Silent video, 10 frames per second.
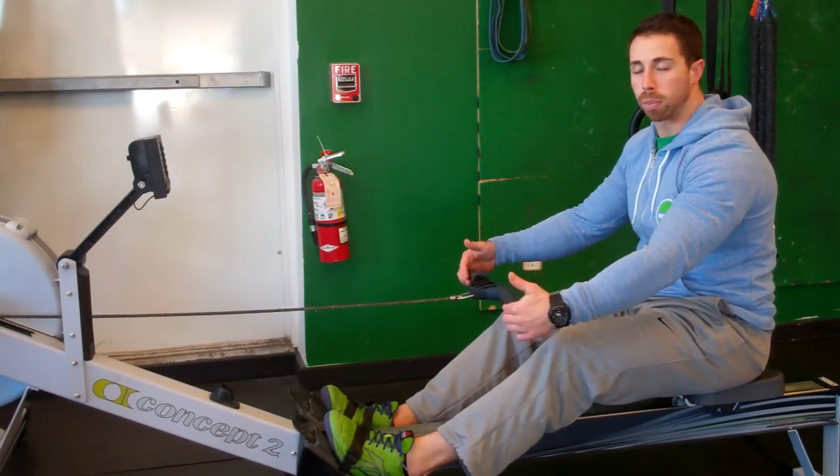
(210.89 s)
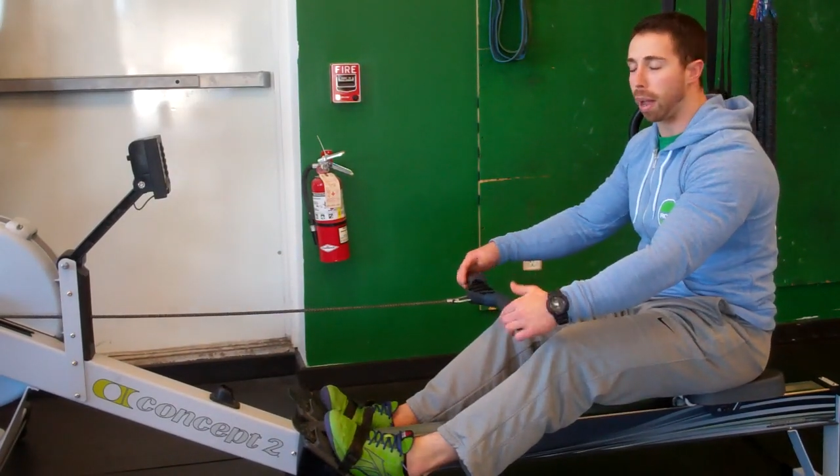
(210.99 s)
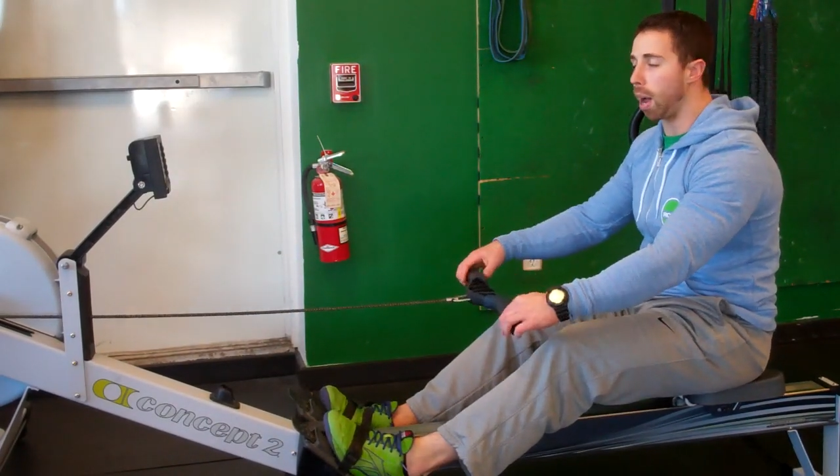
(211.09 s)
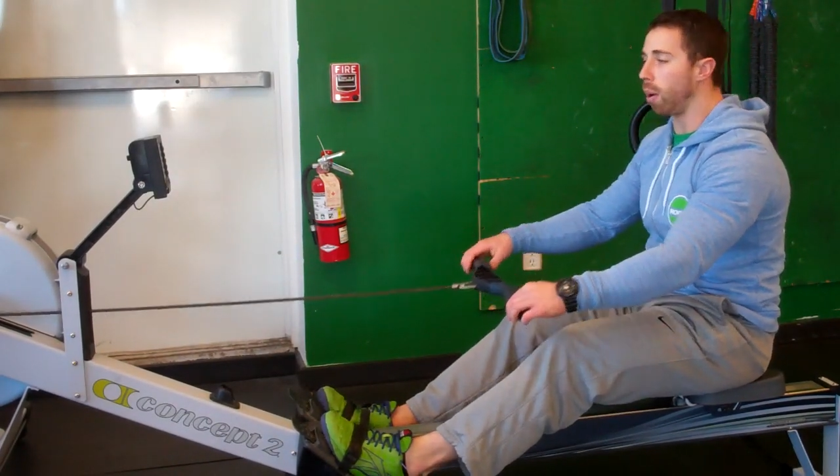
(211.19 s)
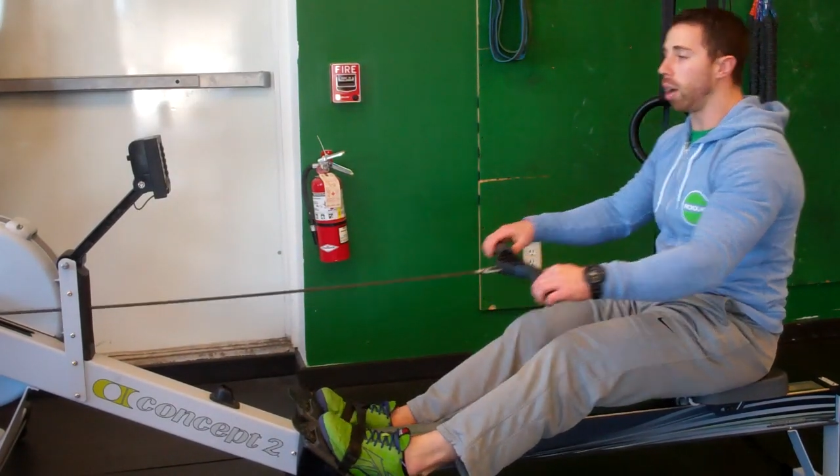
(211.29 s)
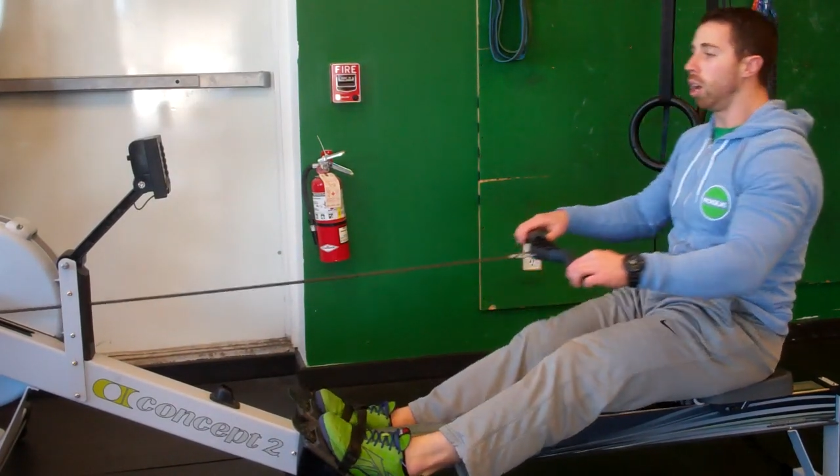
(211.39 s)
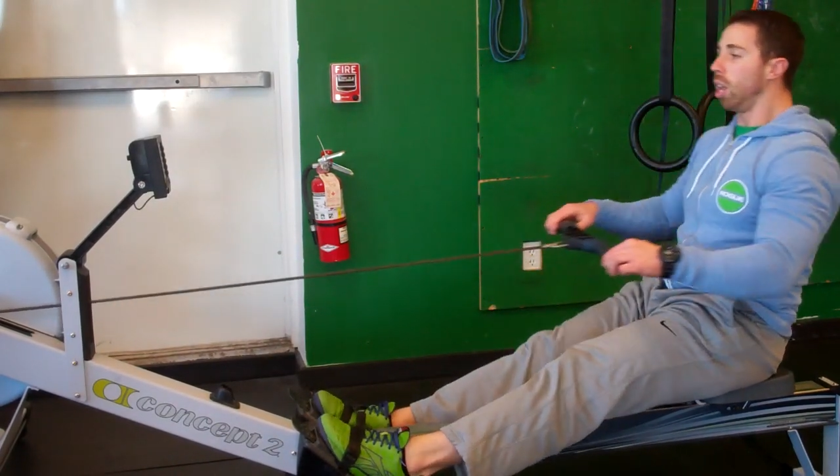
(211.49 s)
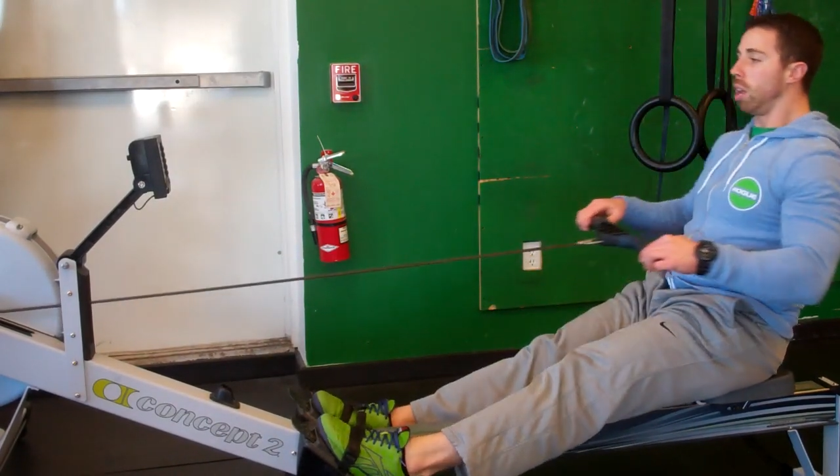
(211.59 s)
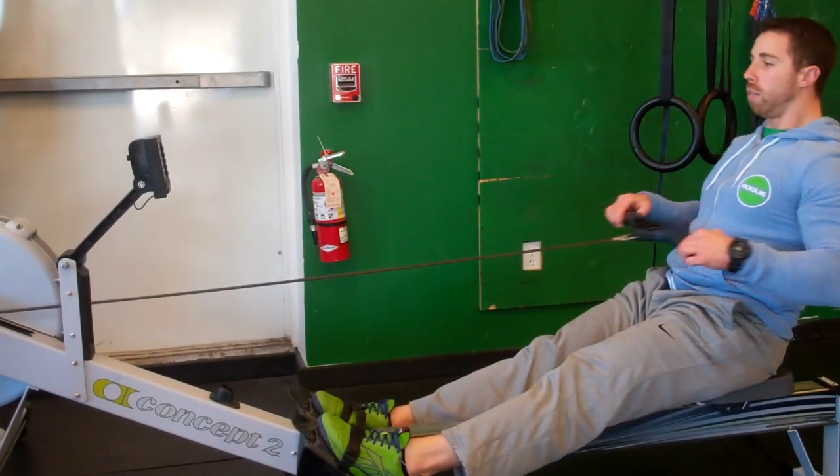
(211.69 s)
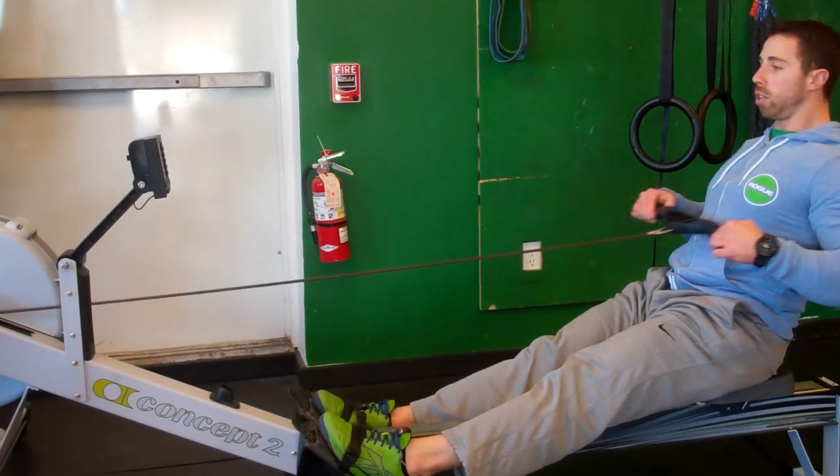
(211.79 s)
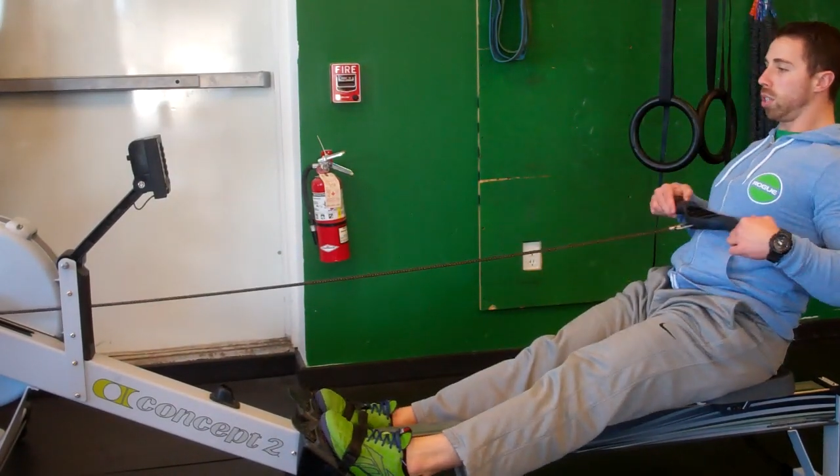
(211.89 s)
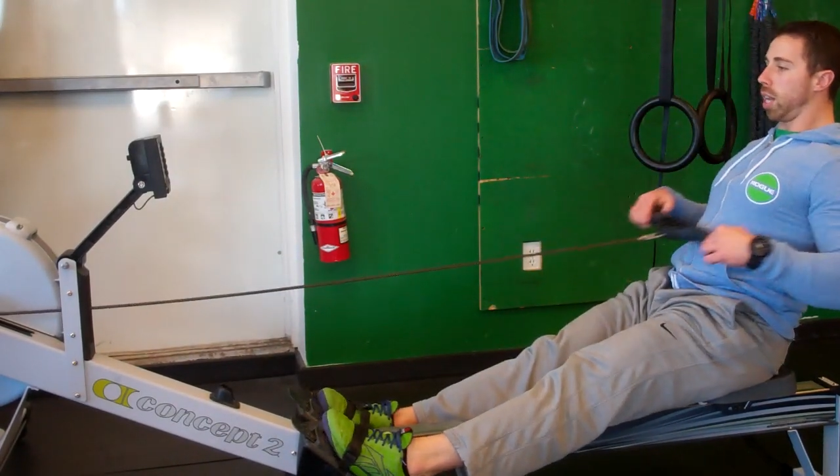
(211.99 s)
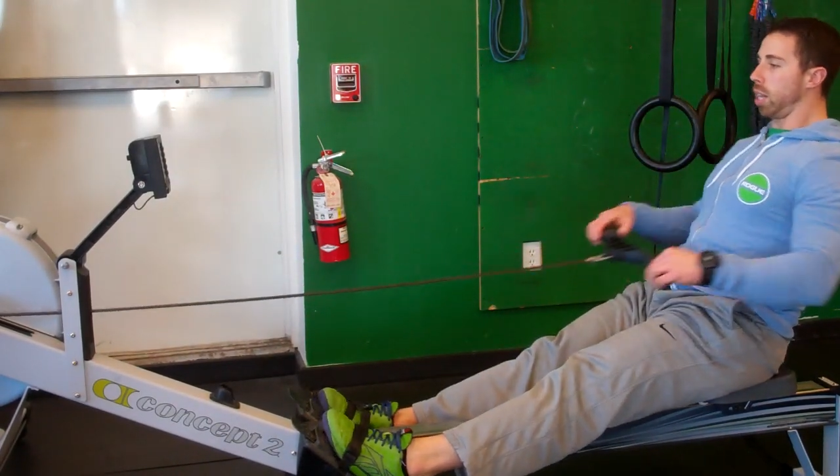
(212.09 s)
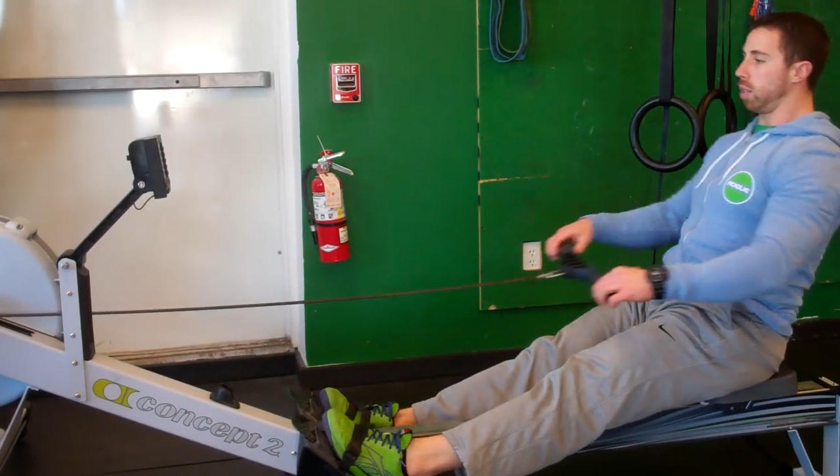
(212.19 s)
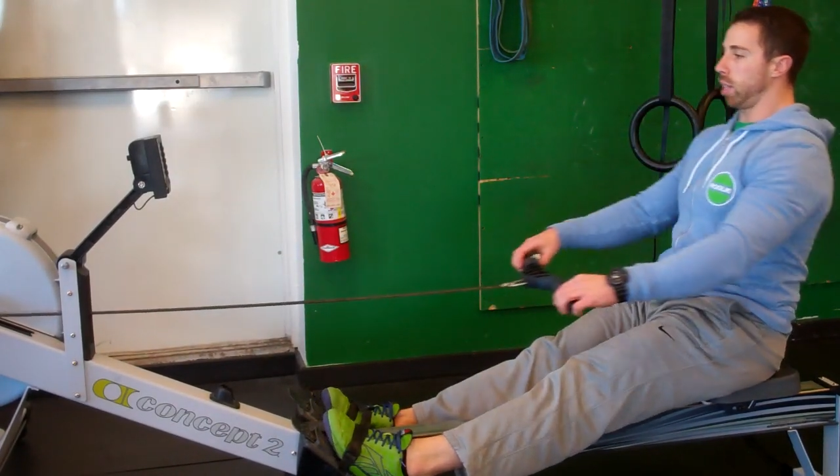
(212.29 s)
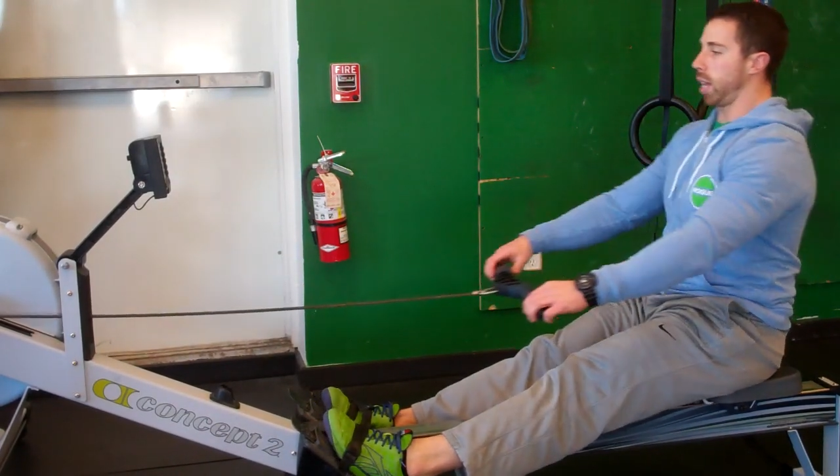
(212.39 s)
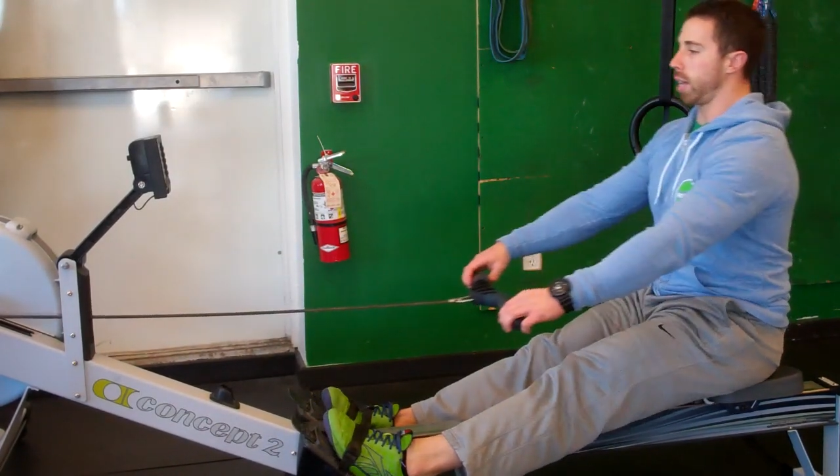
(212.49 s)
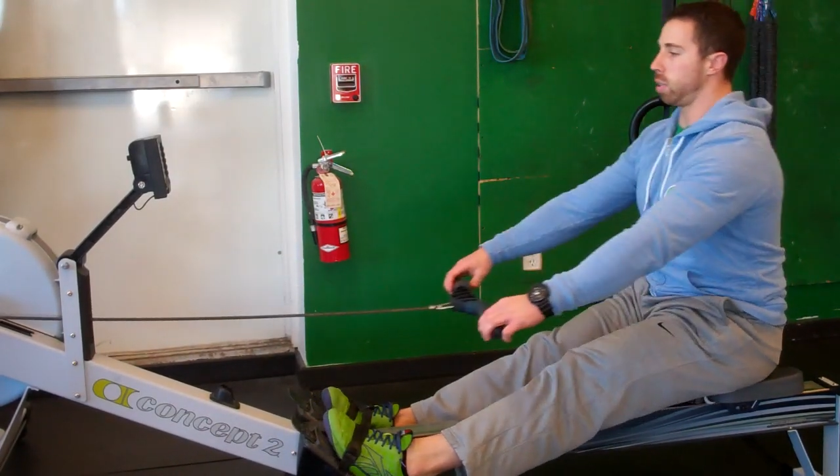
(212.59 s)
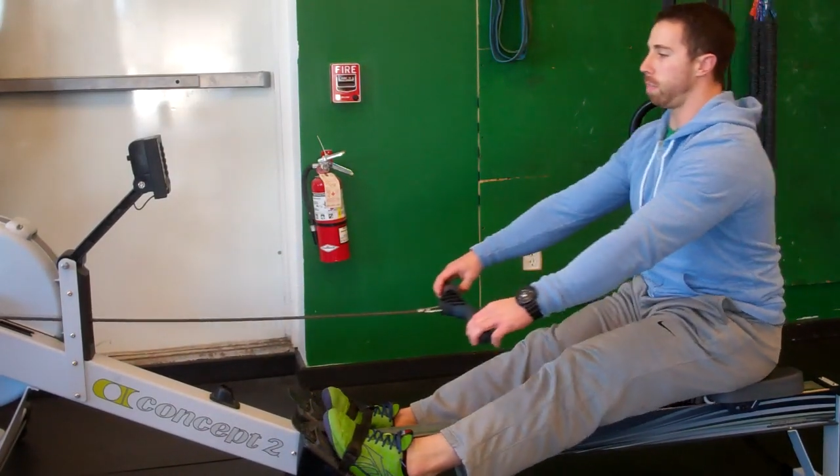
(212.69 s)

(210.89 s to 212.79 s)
power, versus getting those hands